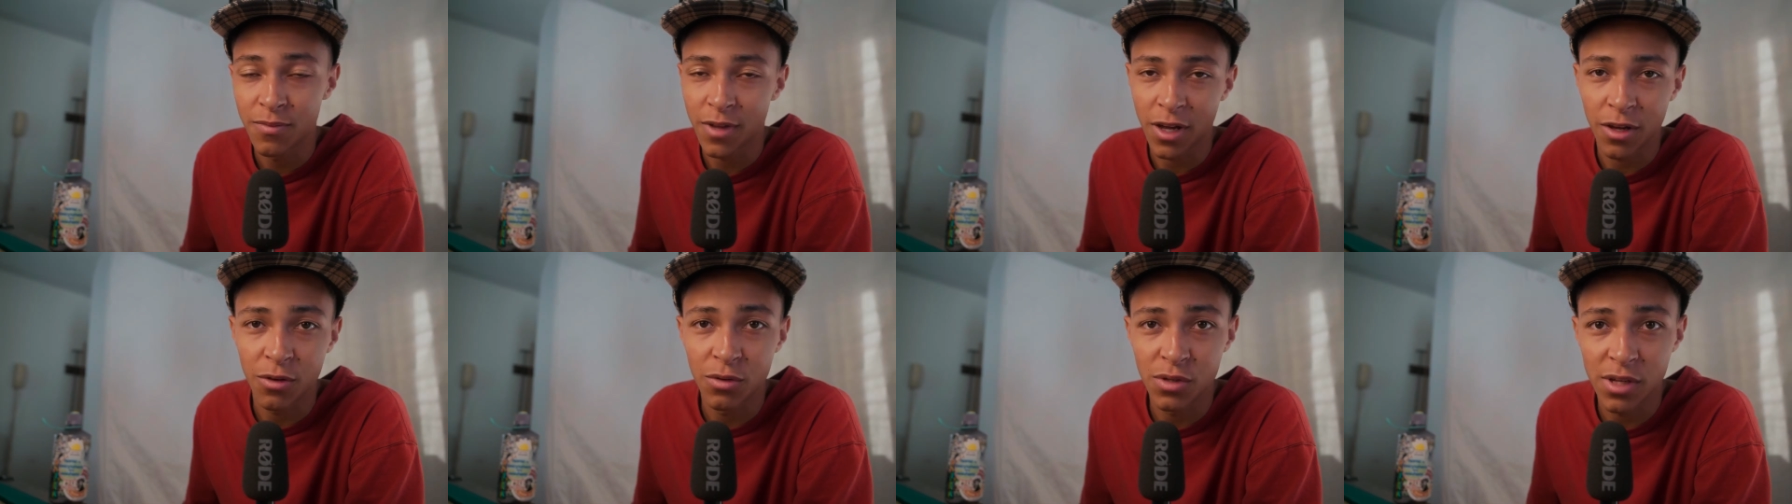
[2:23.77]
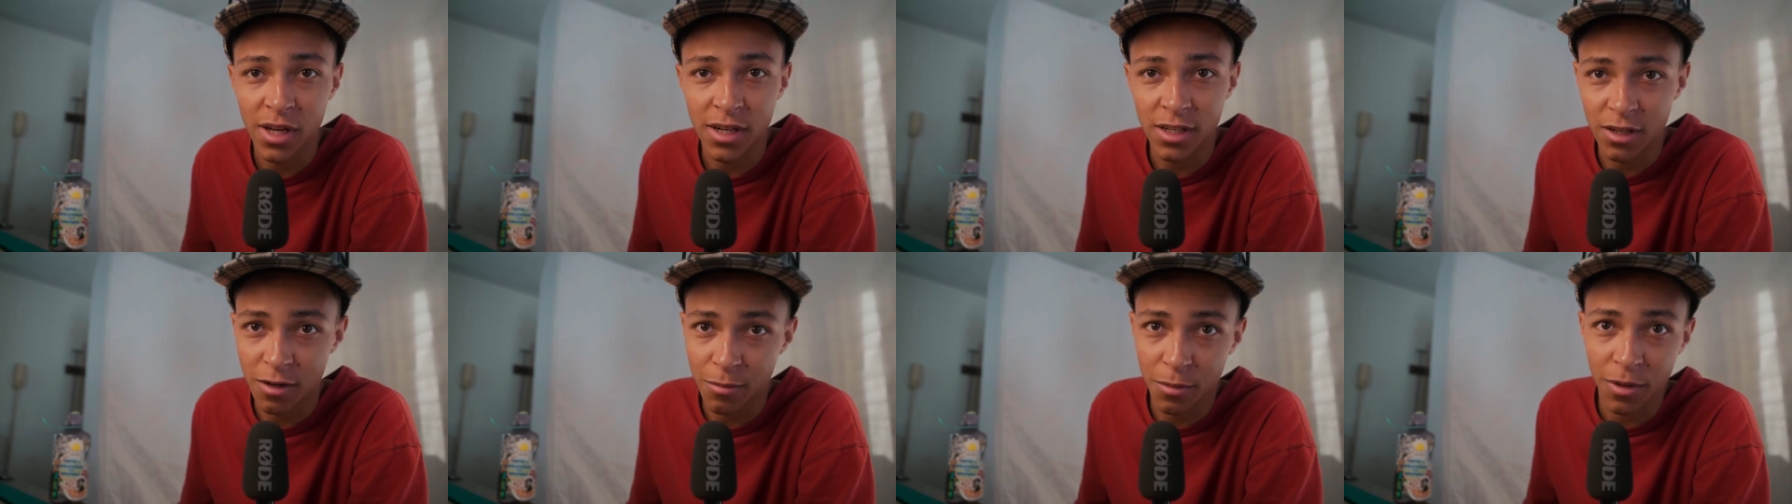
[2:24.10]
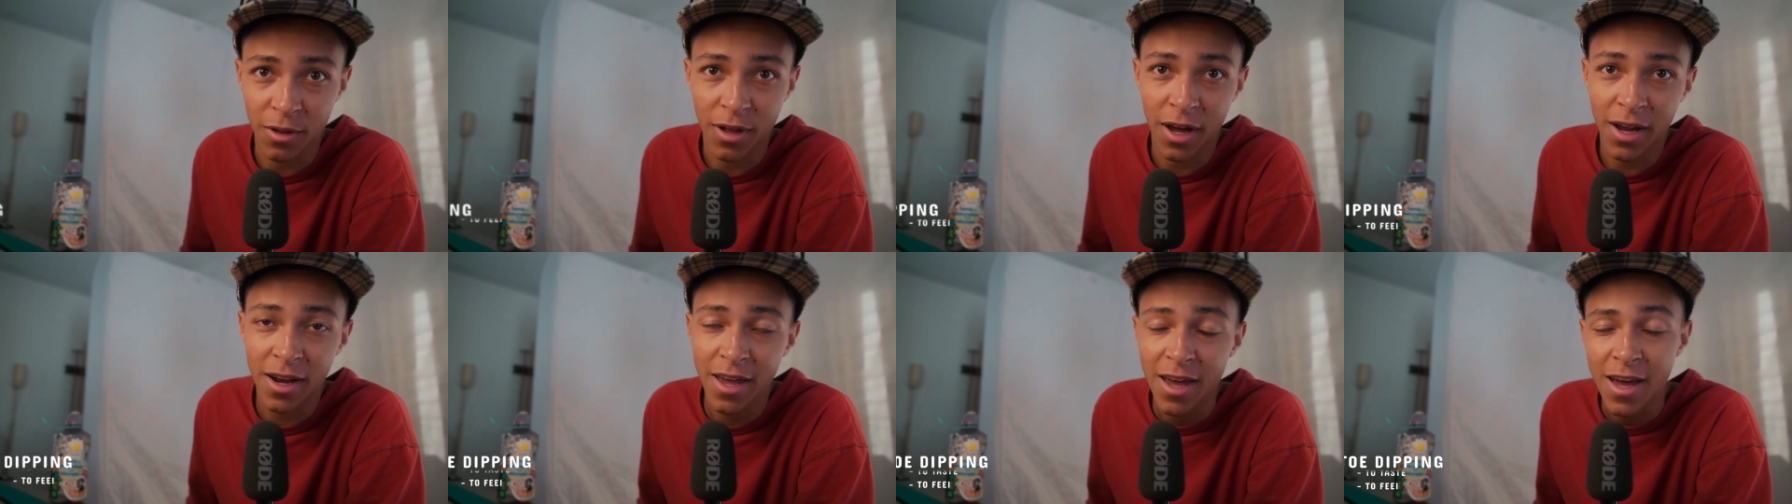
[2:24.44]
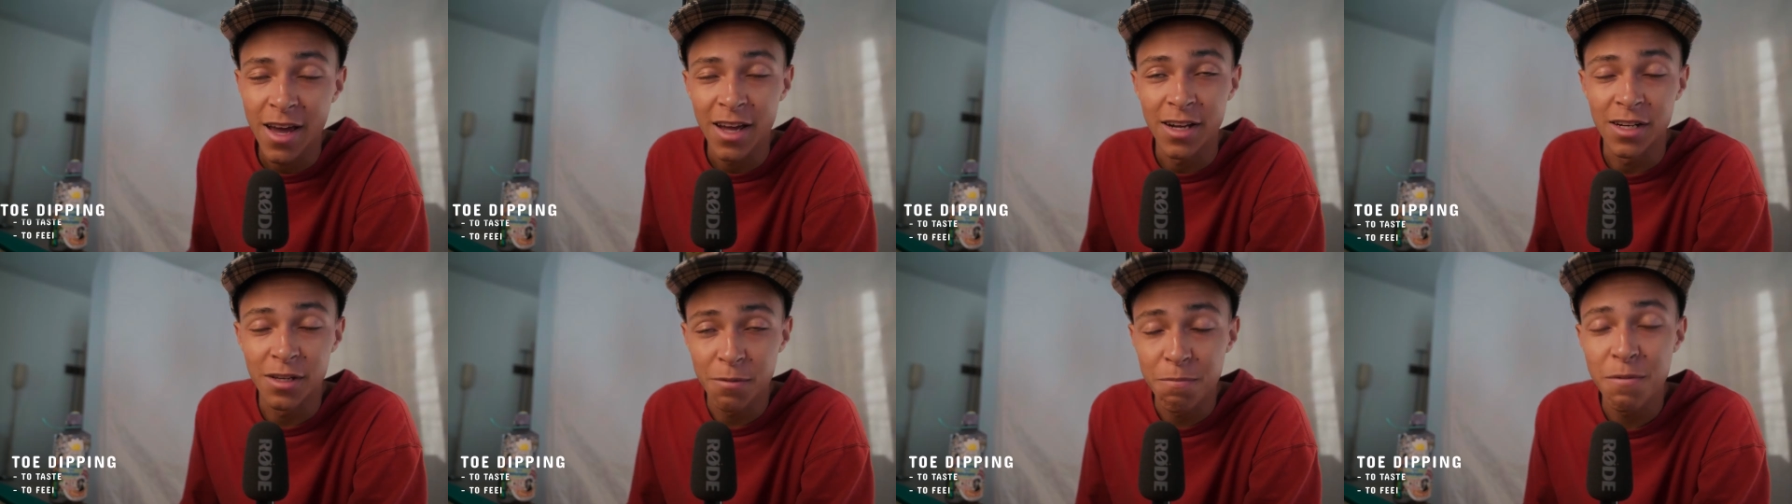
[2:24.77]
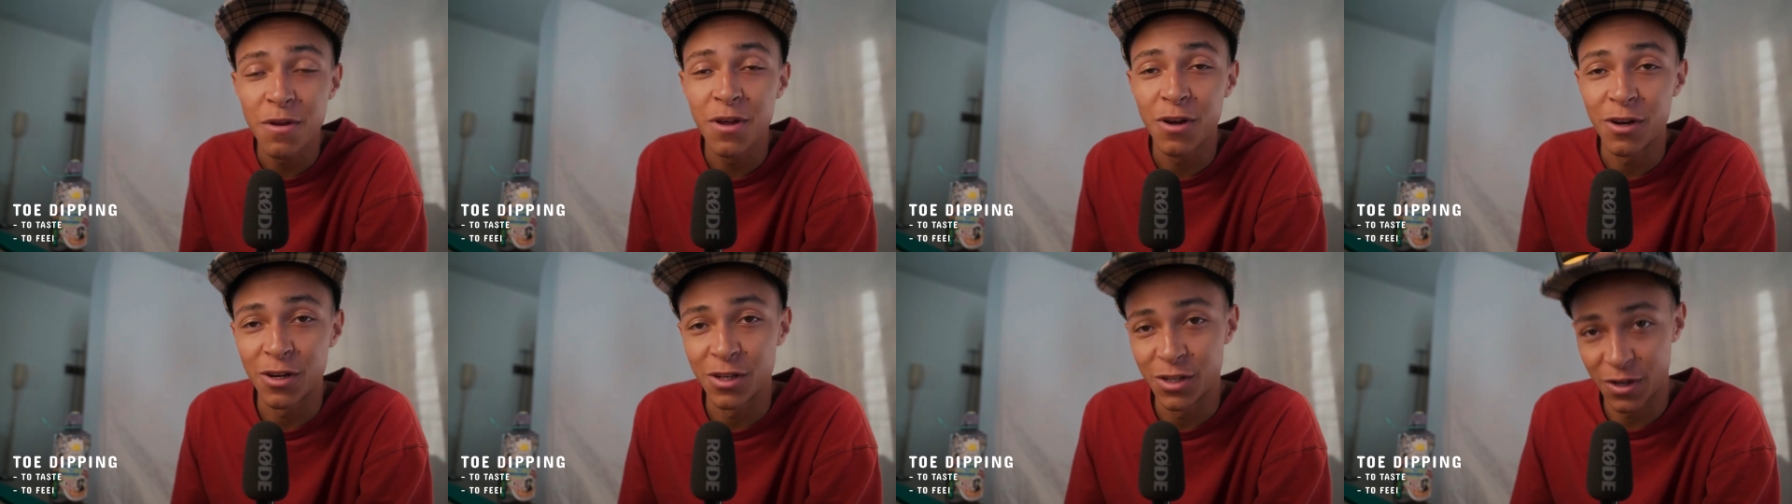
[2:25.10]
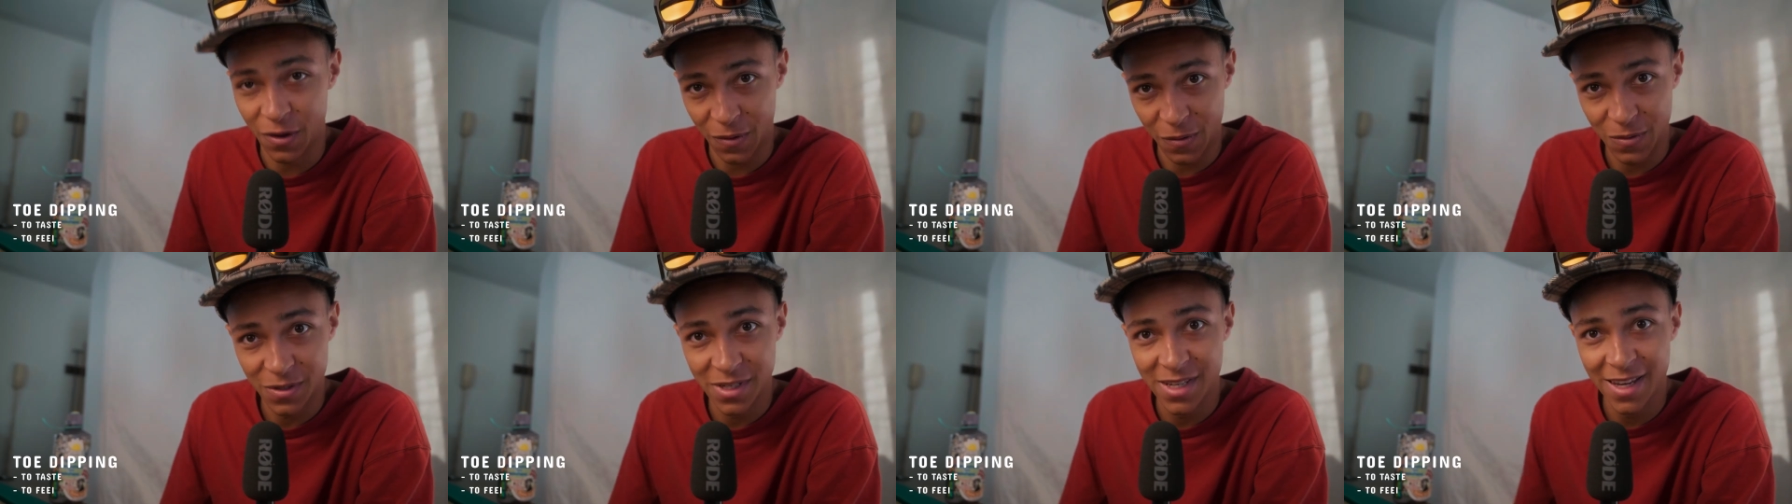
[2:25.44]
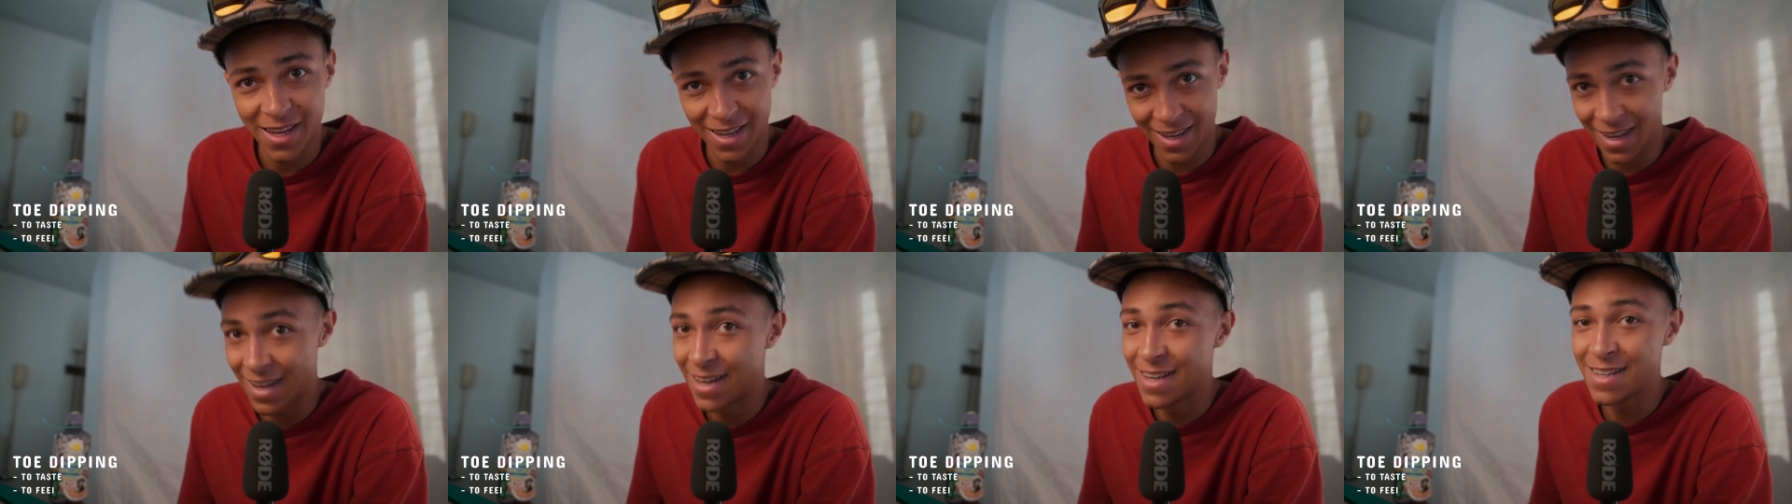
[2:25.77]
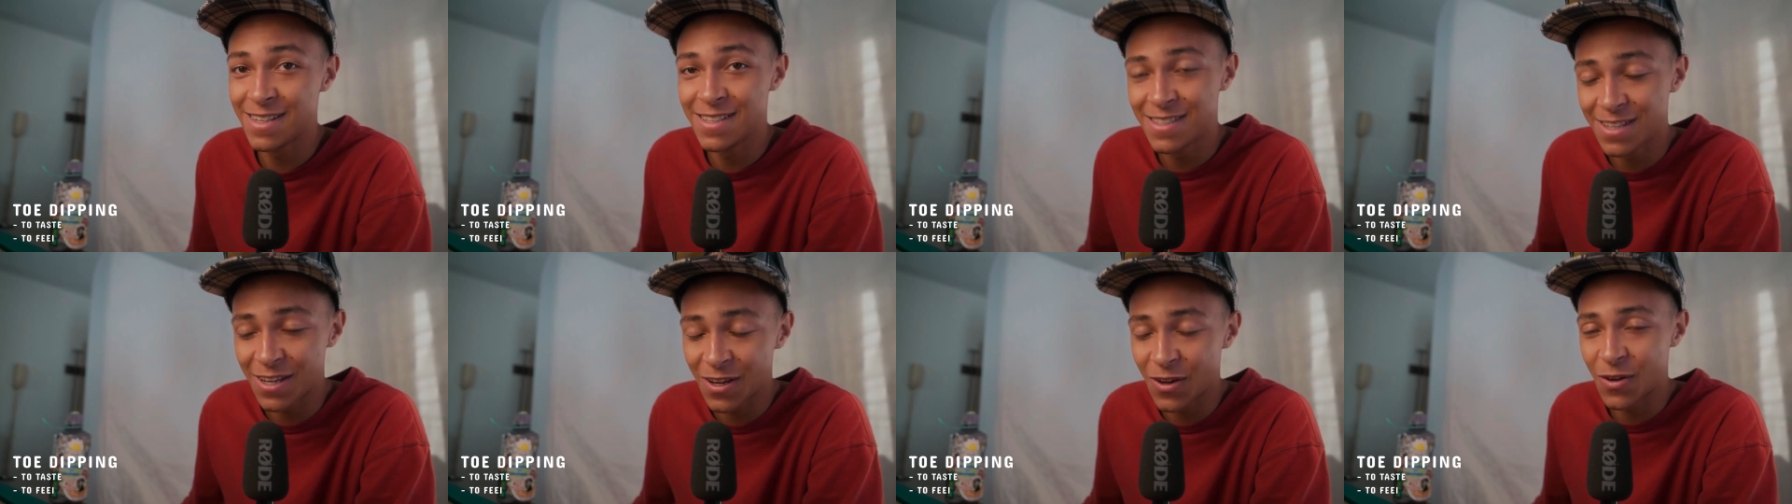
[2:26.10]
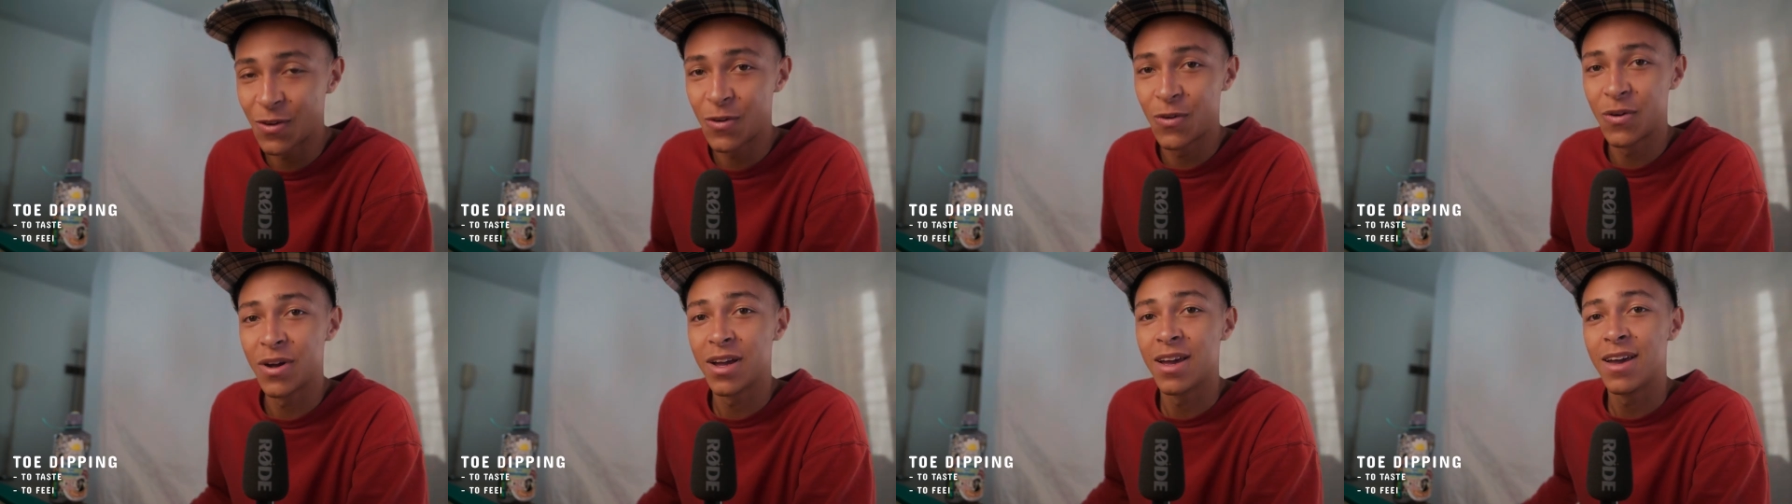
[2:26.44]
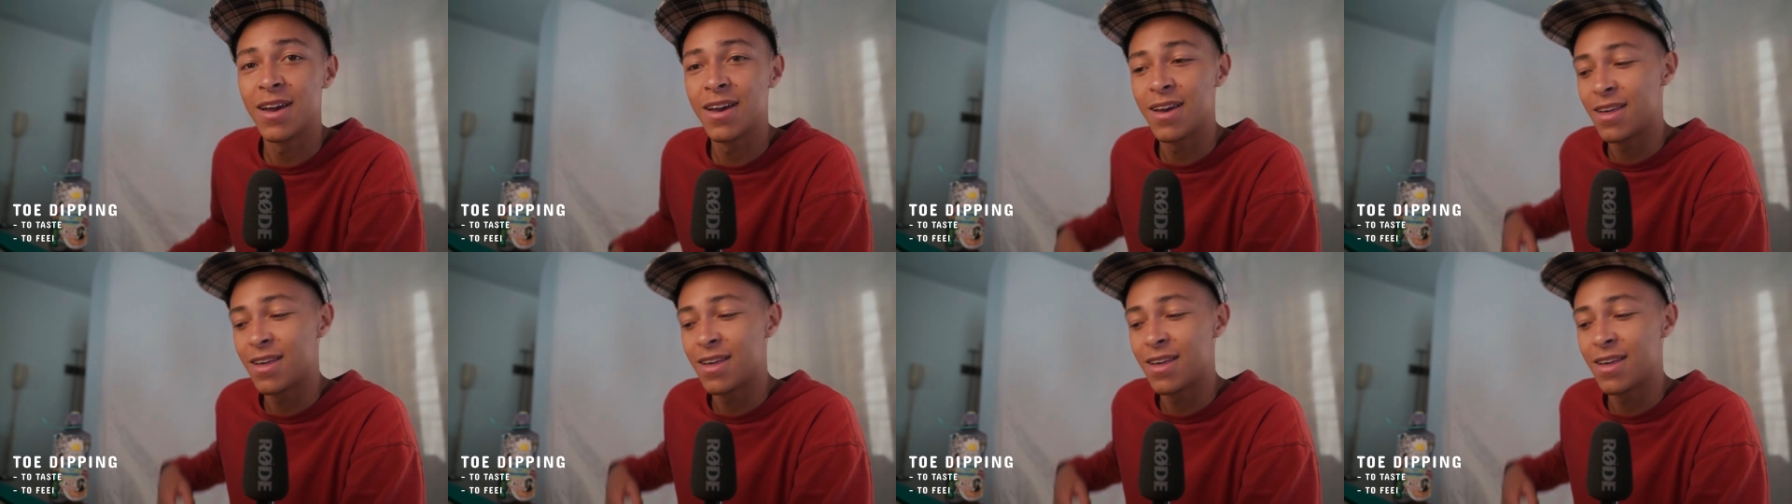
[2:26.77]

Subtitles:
I use that term a lot, dipping your toes into